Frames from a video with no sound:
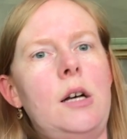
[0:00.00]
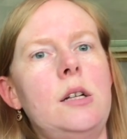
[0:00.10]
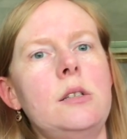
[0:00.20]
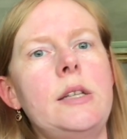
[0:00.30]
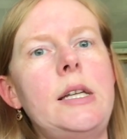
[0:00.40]

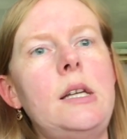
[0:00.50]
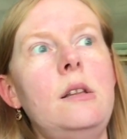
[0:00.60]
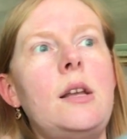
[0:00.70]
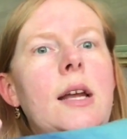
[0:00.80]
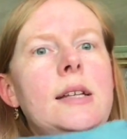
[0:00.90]
linen
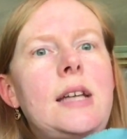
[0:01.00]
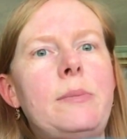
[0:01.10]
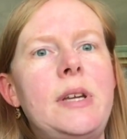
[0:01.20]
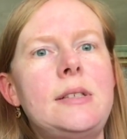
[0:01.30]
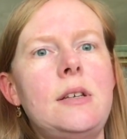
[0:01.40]
that I dyed
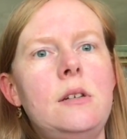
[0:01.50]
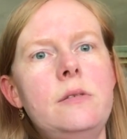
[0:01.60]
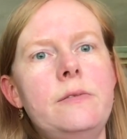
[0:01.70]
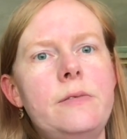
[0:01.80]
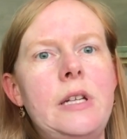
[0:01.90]

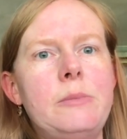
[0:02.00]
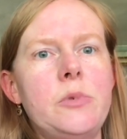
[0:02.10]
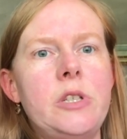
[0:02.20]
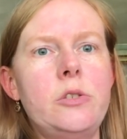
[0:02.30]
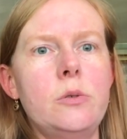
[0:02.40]
myself, and I'm
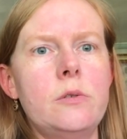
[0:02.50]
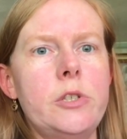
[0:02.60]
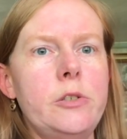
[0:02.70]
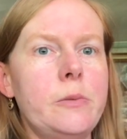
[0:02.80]
doing 2/2.